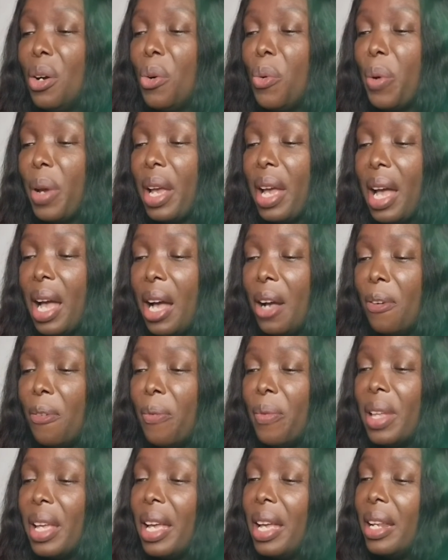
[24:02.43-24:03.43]
We
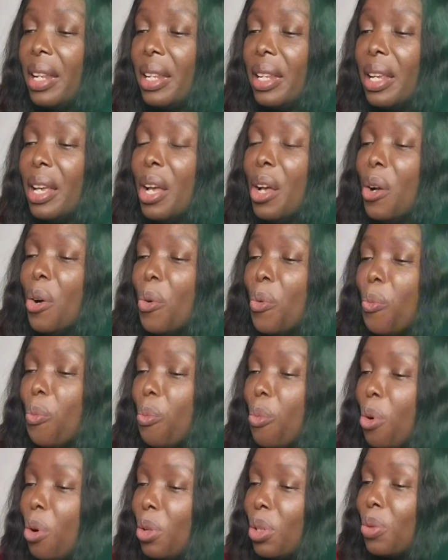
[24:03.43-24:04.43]
have in
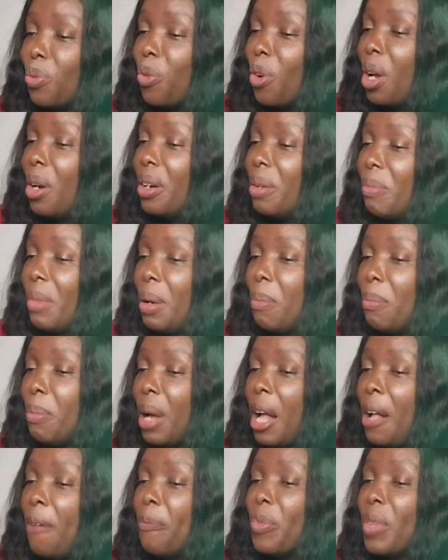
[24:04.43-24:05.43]
most one,
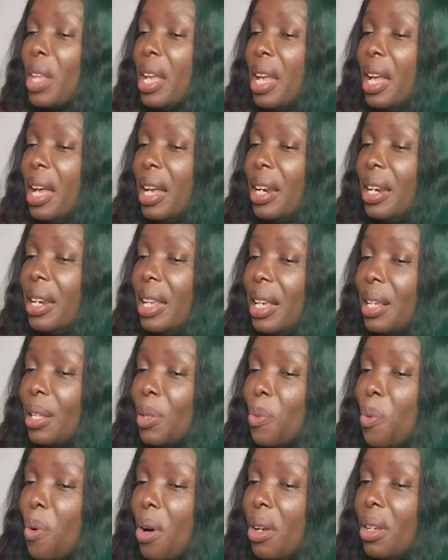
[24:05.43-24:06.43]
remember,
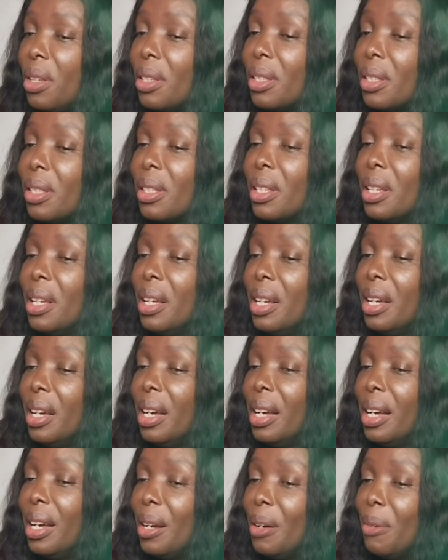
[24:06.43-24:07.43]
these ones
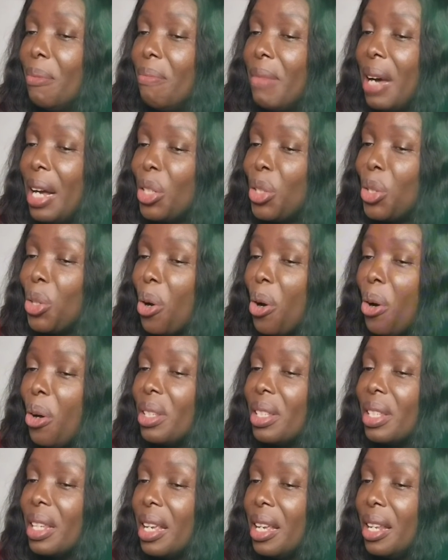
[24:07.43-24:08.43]

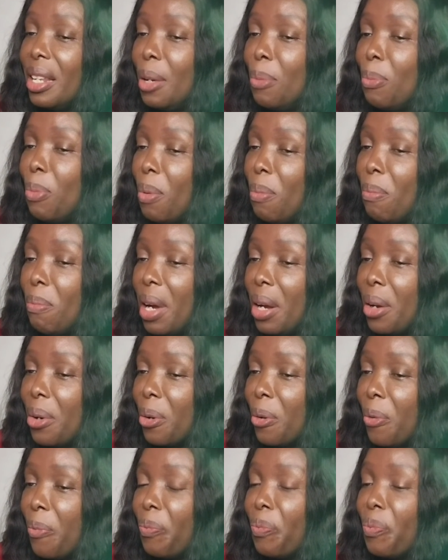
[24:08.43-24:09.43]
matures in the bone
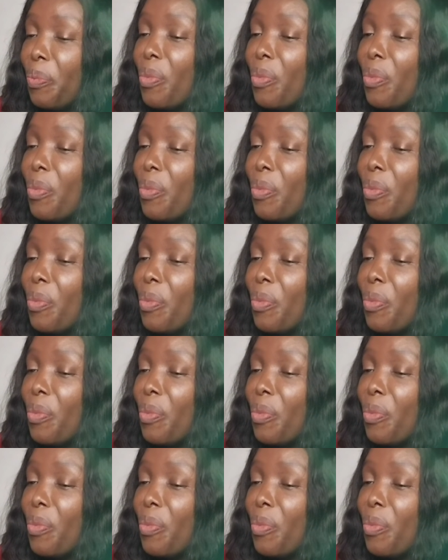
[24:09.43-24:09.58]
marrow,